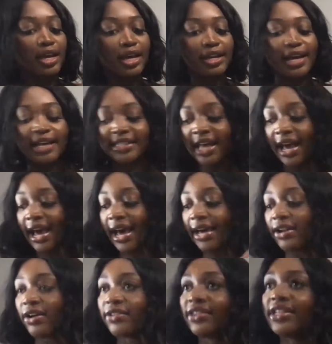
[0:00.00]
And as I
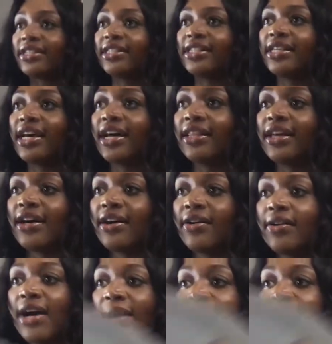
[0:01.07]
add on this yellow,